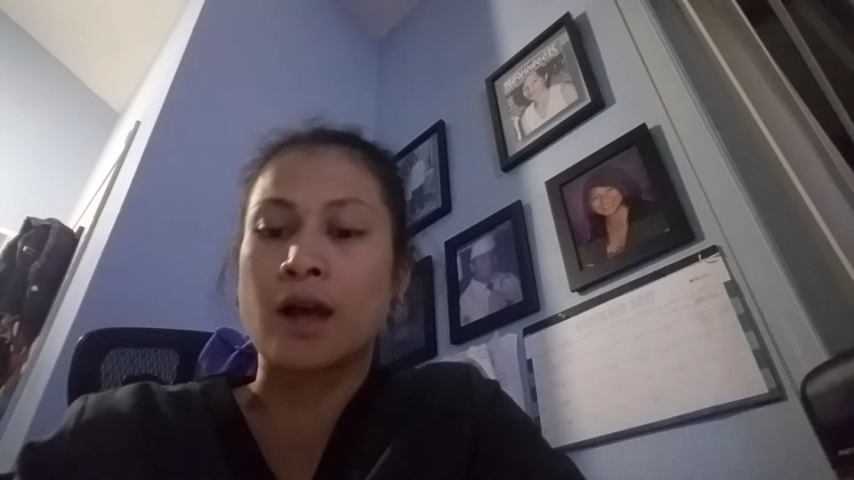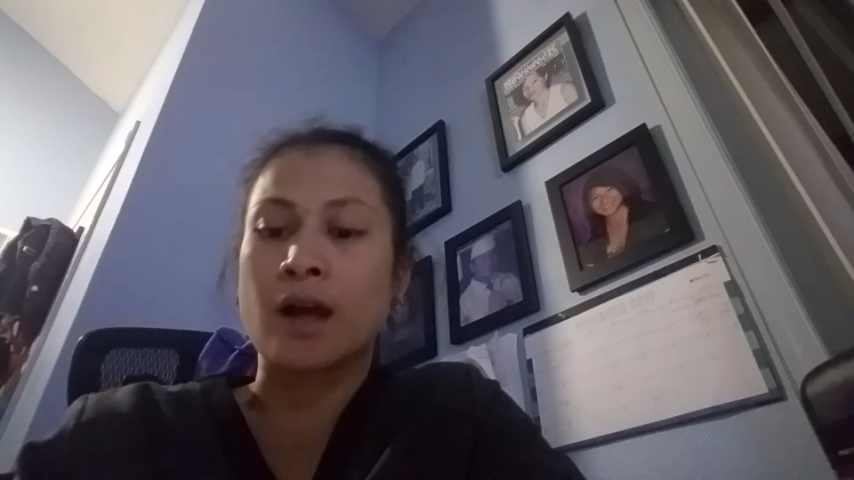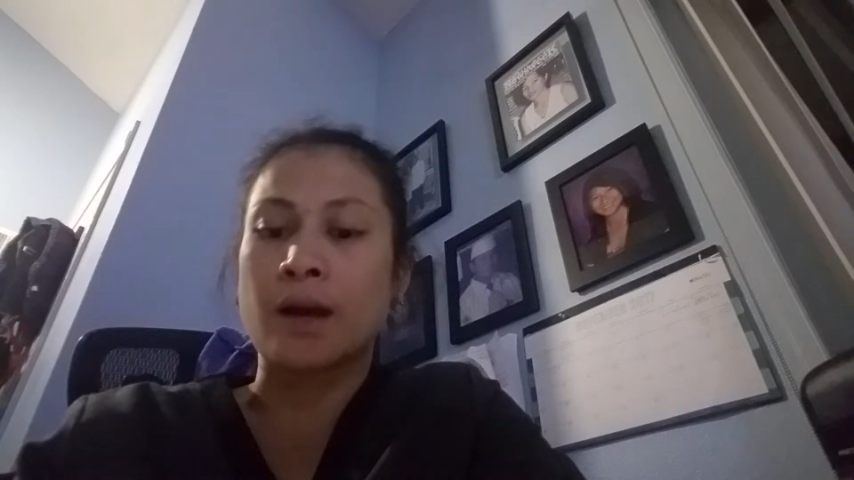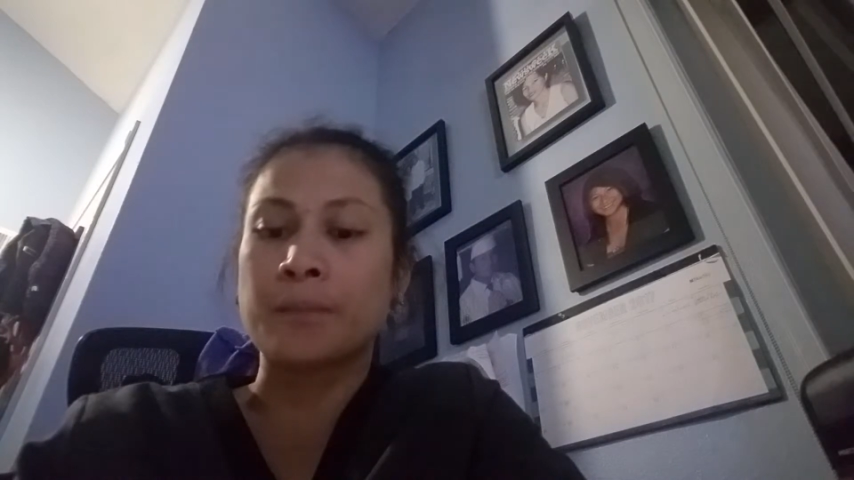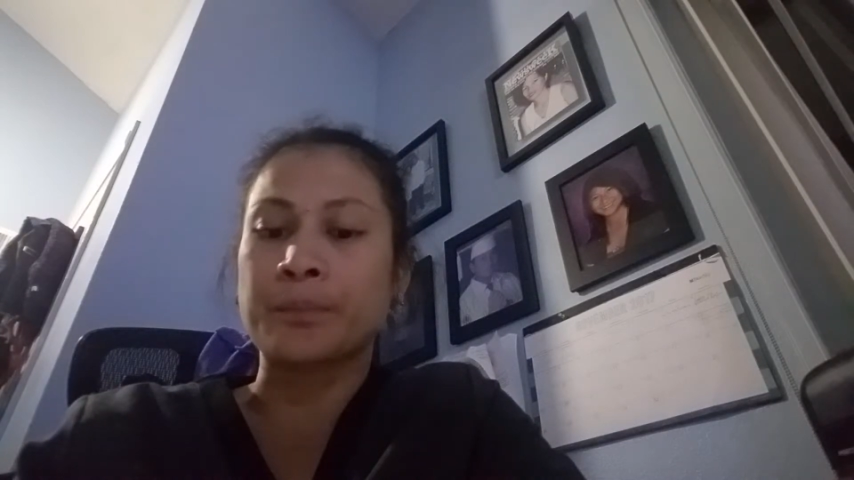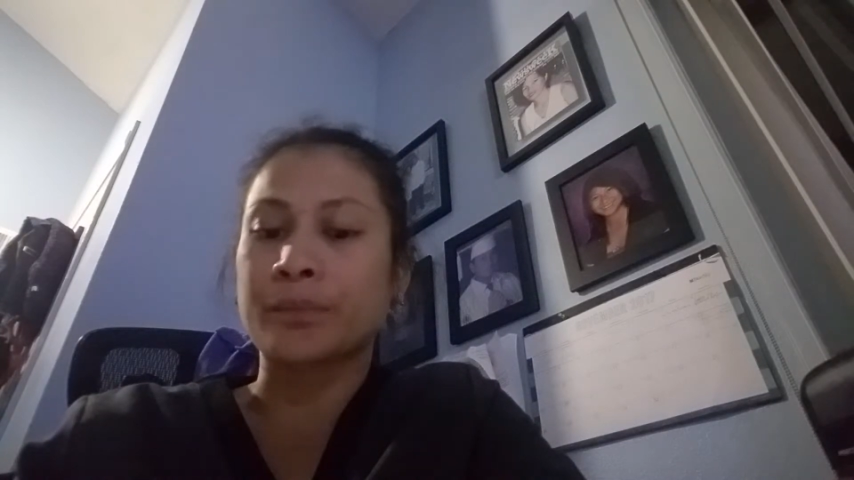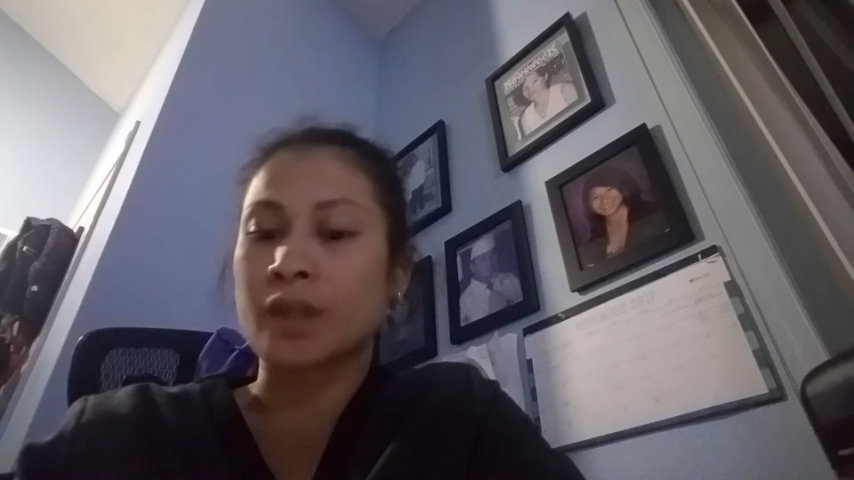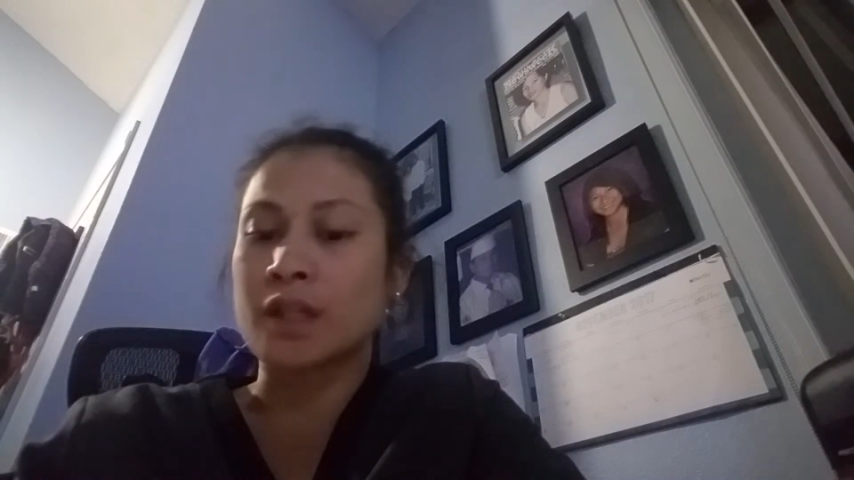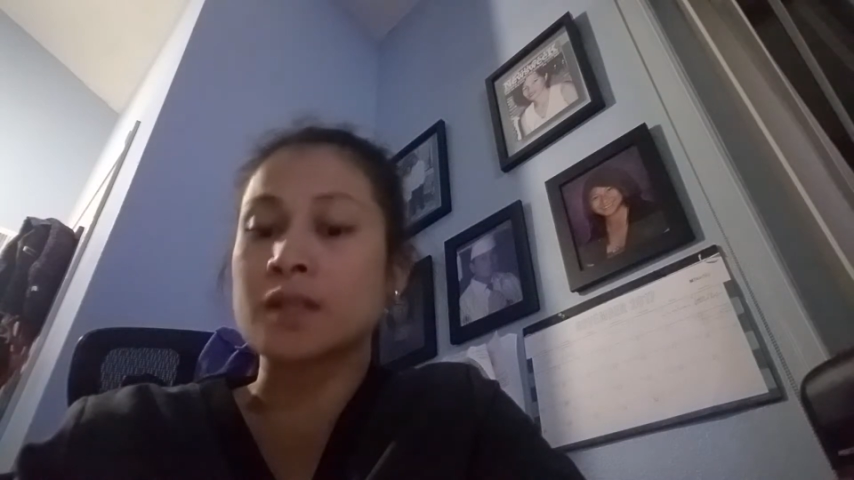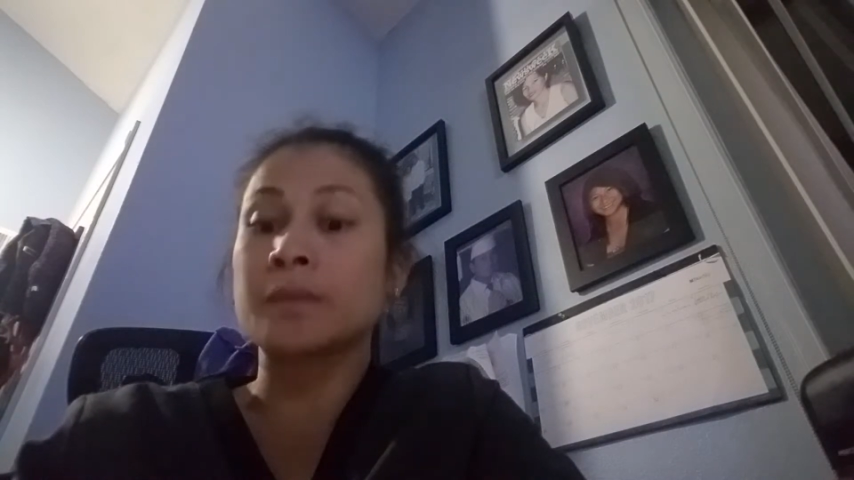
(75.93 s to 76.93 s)

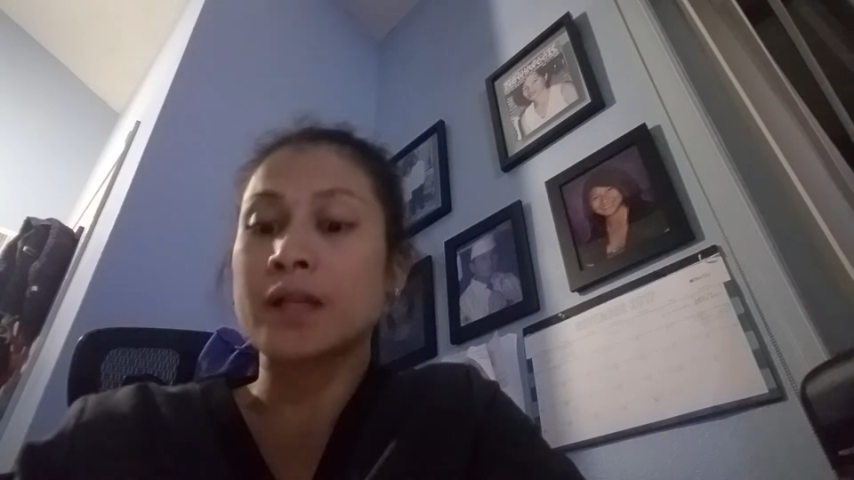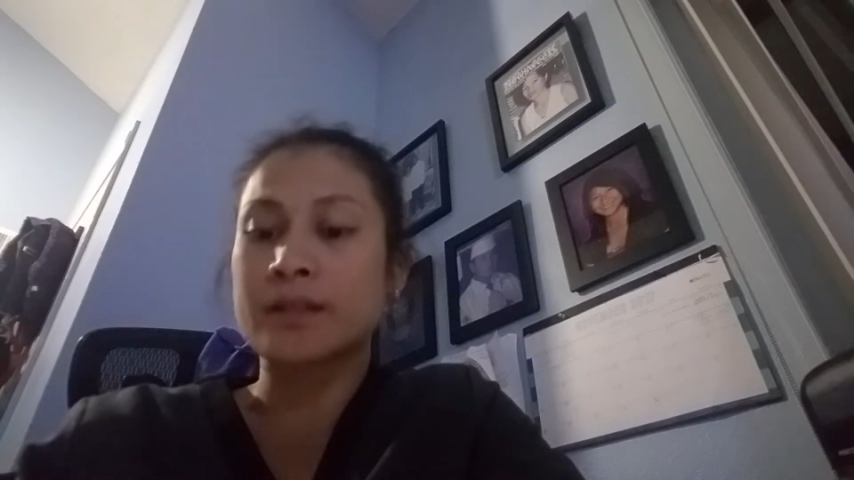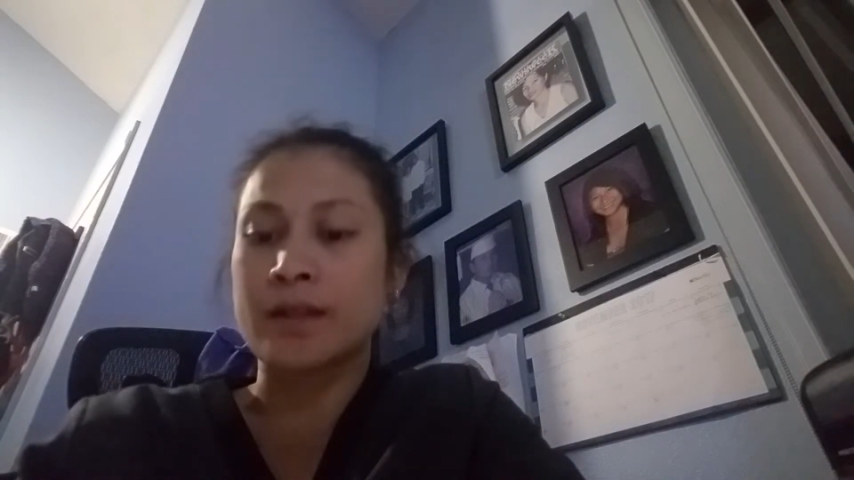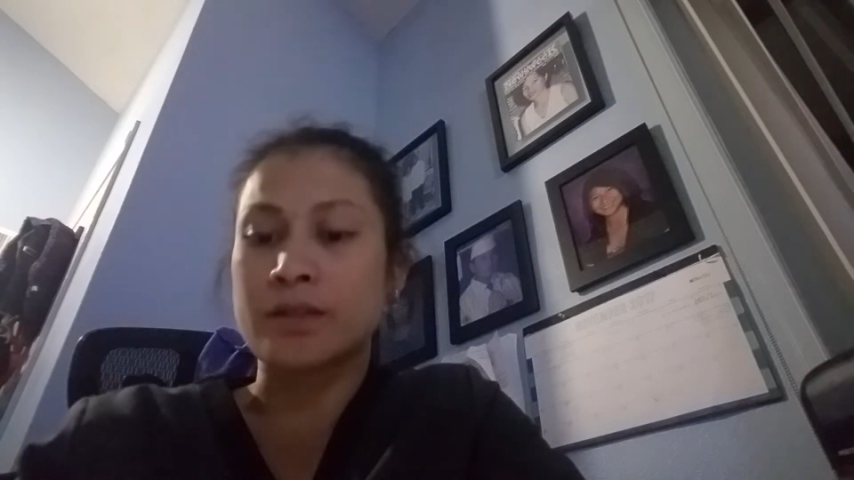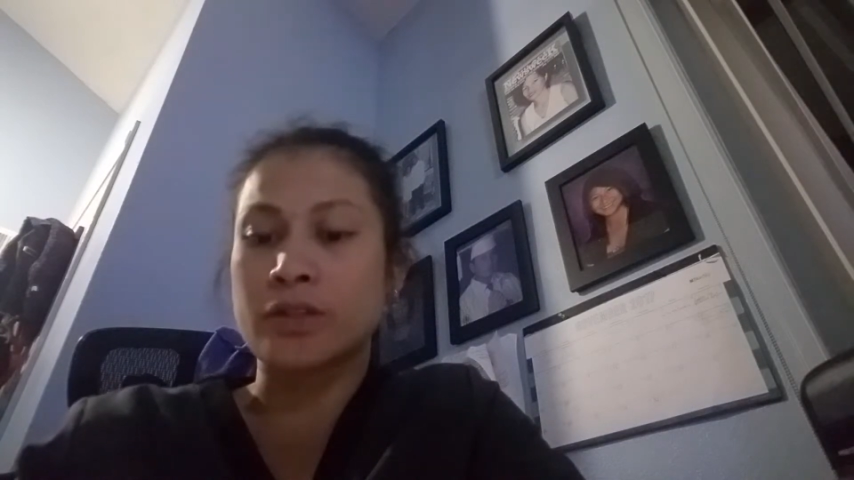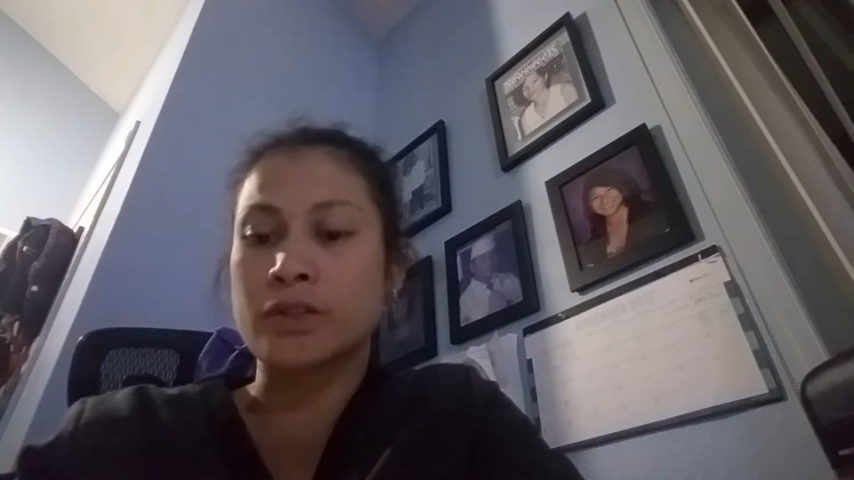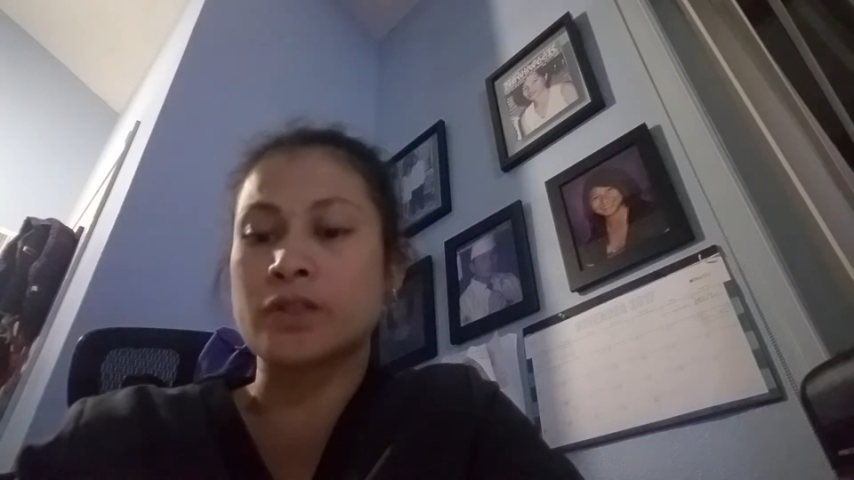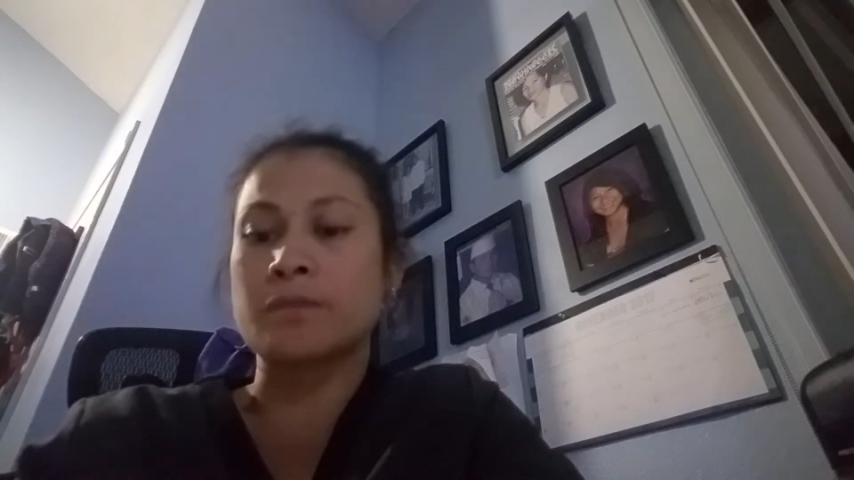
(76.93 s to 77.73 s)
It's a blood test used to